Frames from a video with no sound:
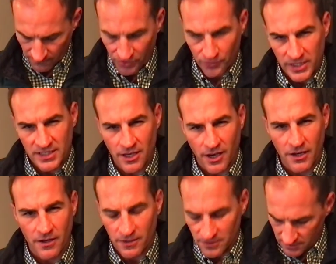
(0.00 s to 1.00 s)
3
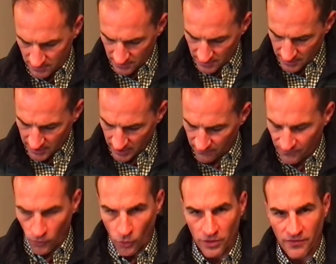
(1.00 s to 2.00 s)
tires get
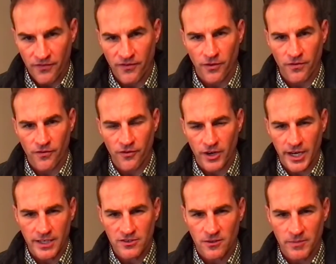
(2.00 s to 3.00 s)
4th for
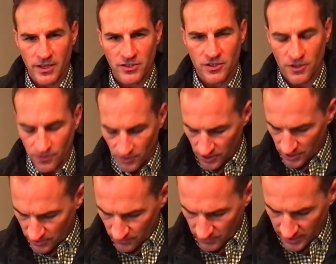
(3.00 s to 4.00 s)
free, so make sure
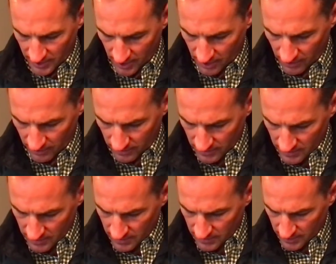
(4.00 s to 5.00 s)
we are
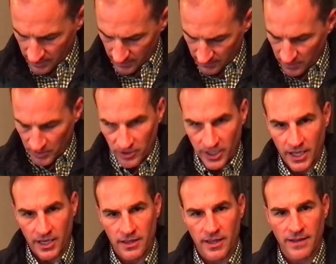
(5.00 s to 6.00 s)

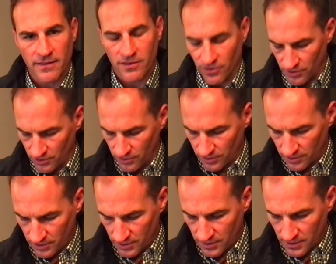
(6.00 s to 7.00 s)
communicating that to
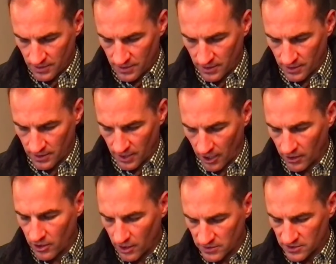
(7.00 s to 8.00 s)
our
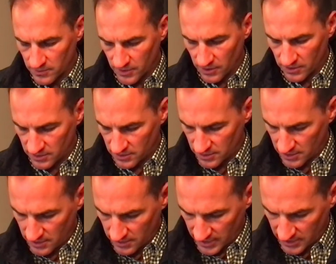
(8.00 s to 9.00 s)
customers.
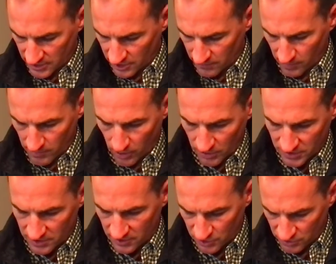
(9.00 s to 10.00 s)
That's a good
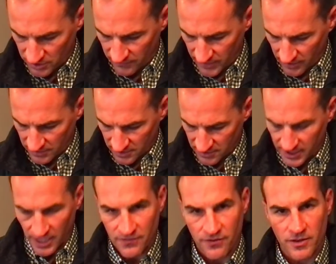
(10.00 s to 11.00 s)
promotion, usually very
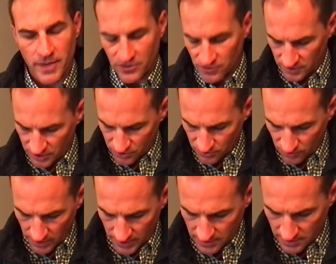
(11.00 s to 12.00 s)
successful in Metro
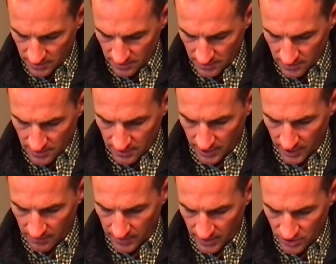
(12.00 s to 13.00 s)
Detroit,
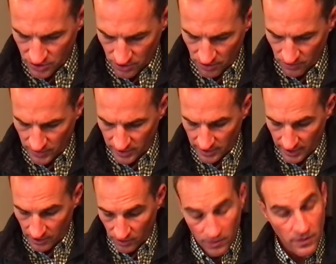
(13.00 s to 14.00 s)
and make sure we let
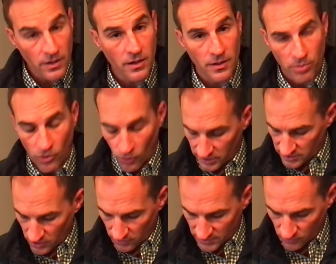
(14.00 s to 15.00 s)
our employees
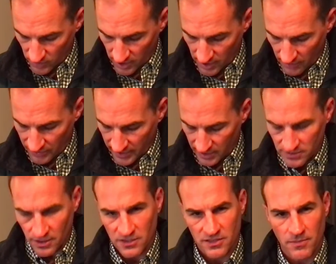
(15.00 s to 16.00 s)
know as well. I think I
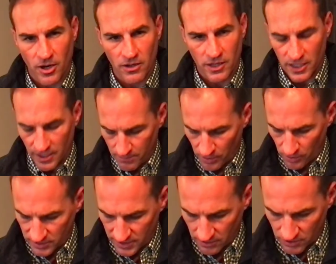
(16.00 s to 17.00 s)
saw some marketing at
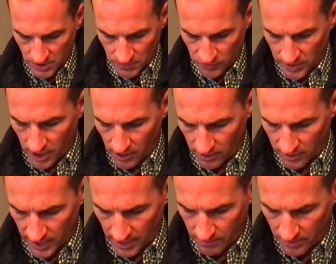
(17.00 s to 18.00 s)
both dealerships regarding
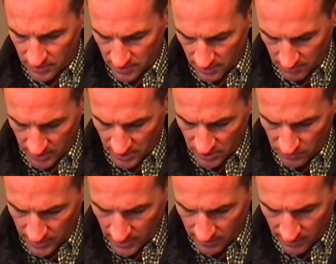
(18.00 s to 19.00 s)
that, but make sure
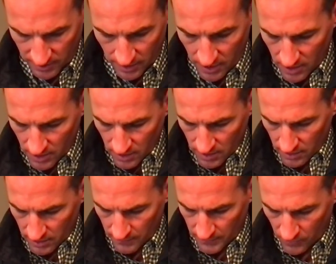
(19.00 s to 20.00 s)
we got the
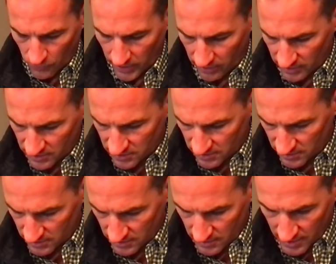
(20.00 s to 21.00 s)
awareness
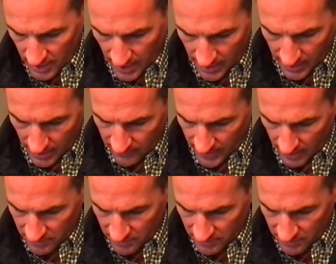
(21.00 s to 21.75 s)
high on that